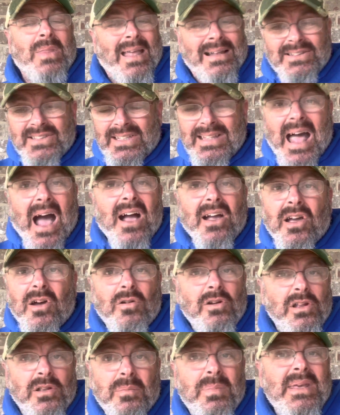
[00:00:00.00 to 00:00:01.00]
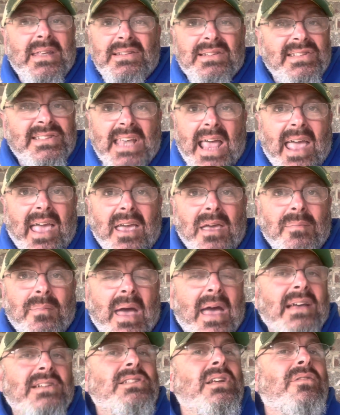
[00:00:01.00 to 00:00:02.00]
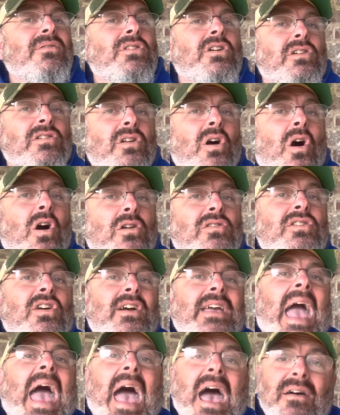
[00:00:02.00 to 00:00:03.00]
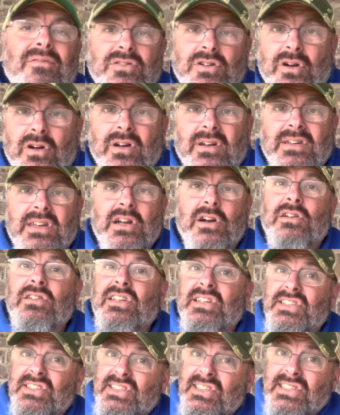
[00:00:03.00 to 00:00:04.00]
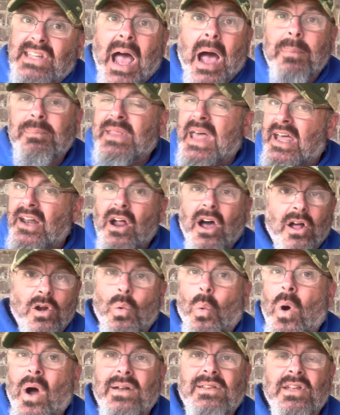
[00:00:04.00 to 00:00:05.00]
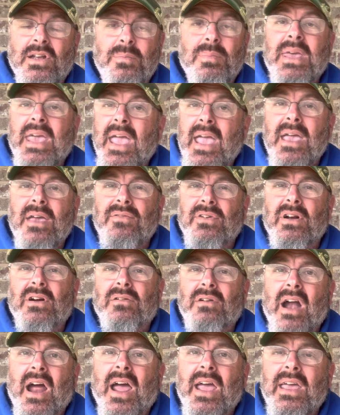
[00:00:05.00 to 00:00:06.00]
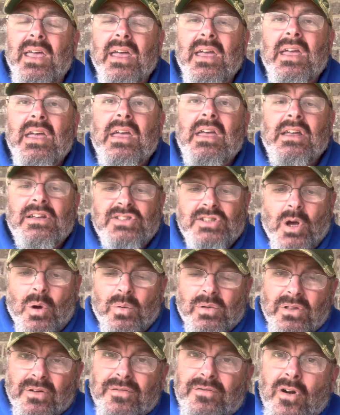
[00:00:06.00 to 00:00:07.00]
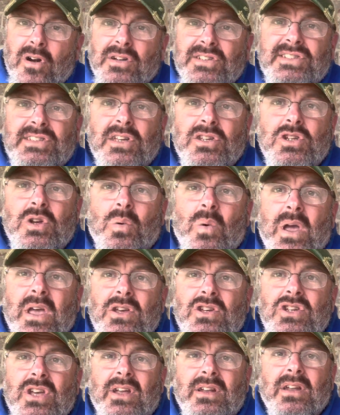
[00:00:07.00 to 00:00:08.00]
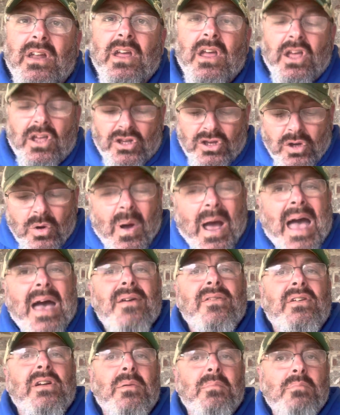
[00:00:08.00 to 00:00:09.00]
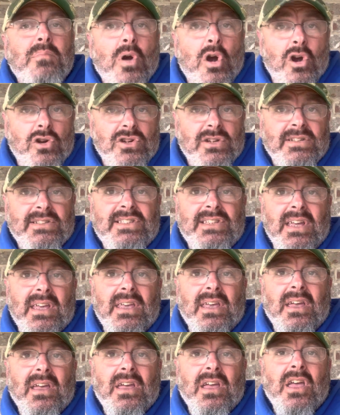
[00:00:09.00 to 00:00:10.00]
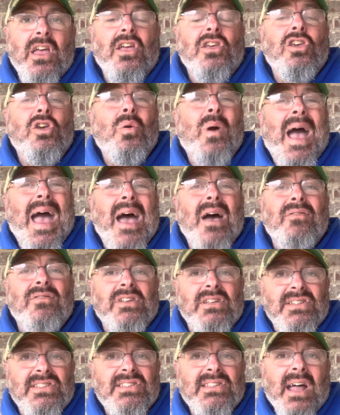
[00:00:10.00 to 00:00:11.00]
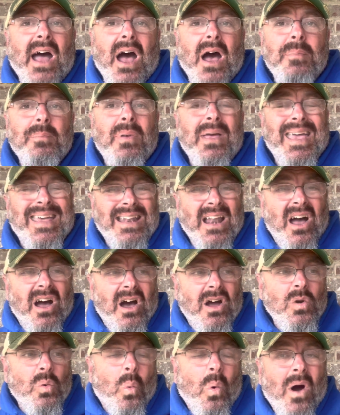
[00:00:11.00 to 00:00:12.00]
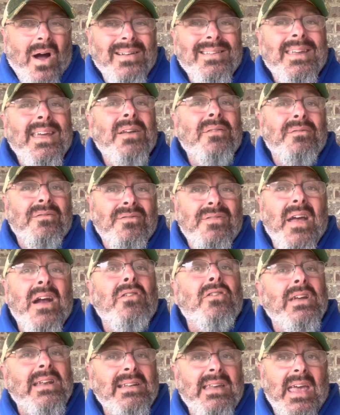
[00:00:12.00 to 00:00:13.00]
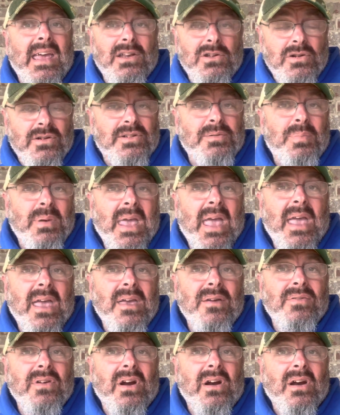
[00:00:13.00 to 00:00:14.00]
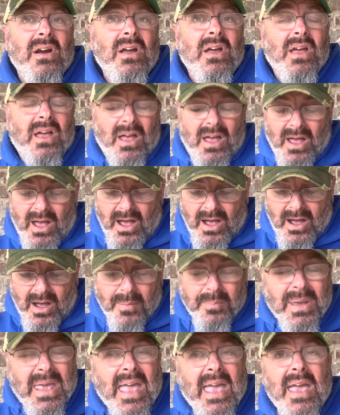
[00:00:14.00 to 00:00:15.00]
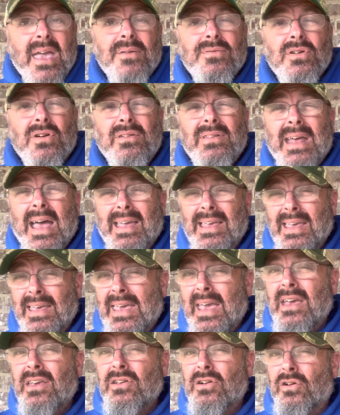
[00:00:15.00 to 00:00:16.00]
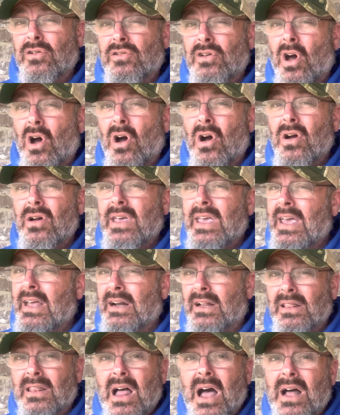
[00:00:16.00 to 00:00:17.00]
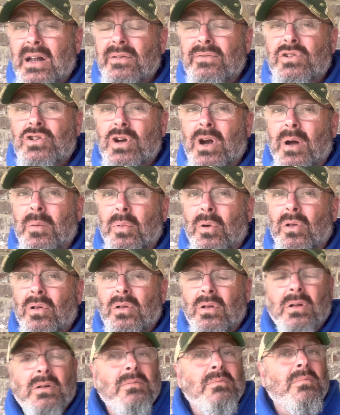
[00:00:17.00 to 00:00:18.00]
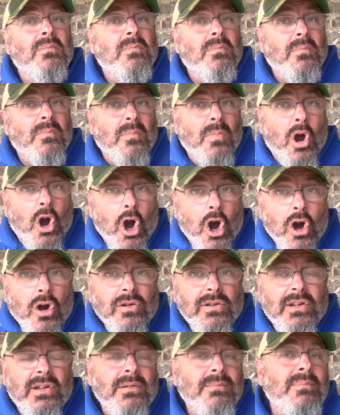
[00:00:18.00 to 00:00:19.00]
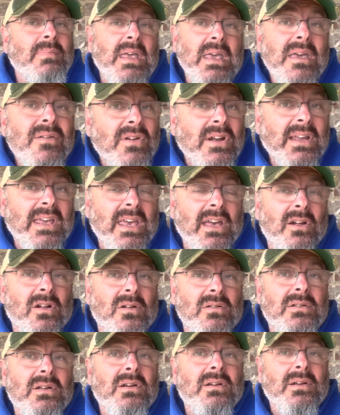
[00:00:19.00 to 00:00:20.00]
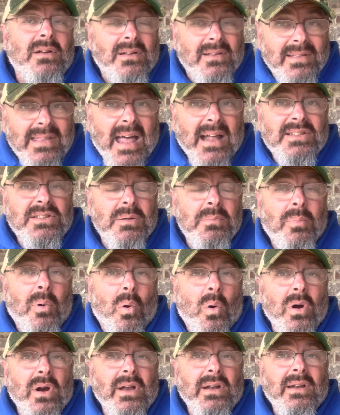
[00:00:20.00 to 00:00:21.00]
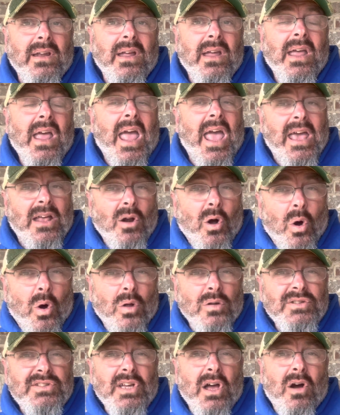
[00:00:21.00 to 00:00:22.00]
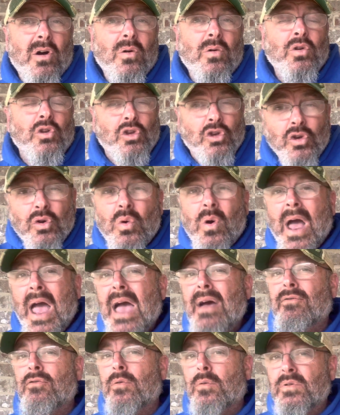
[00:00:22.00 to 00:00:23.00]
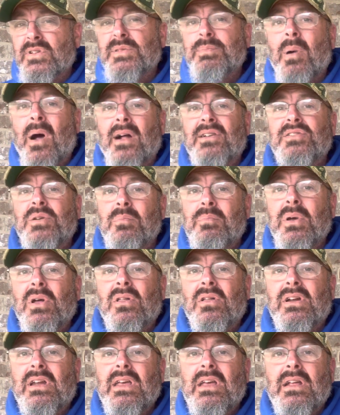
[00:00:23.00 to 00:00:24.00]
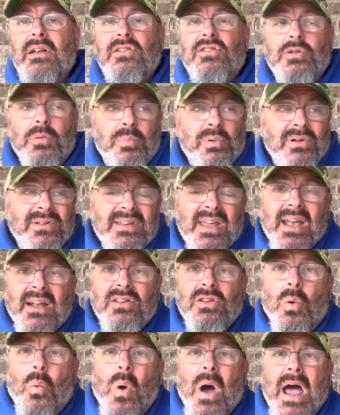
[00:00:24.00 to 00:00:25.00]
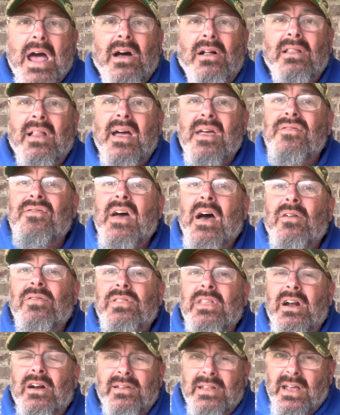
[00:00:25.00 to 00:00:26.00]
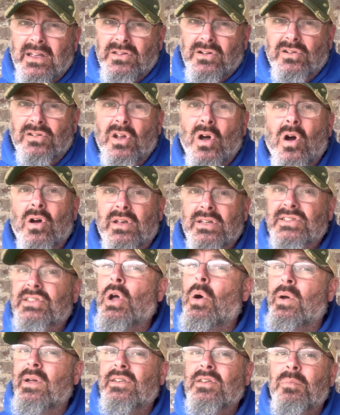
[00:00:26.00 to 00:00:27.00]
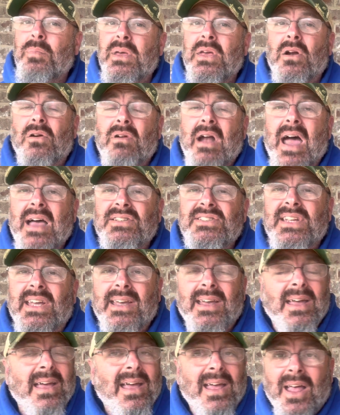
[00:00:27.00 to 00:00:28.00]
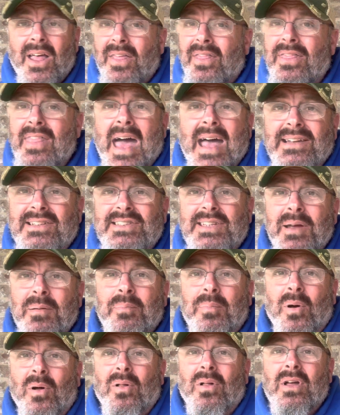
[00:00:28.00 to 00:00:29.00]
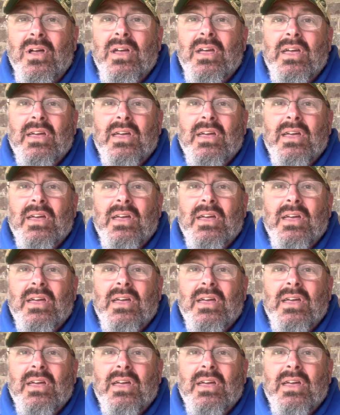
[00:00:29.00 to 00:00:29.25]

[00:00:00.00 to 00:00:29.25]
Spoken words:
It's not going to be the same as if your dog took after a deer to stop that unwanted behavior, right? So with the first situation, you have an emergency. You have to stop an unwanted, very dangerous behavior. Behavior that can get your dog in a lot of trouble, hurt, even killed. That's important. And also, you have a responsibility to protect the wildlife out there that your dog is going to be harassing. That simple.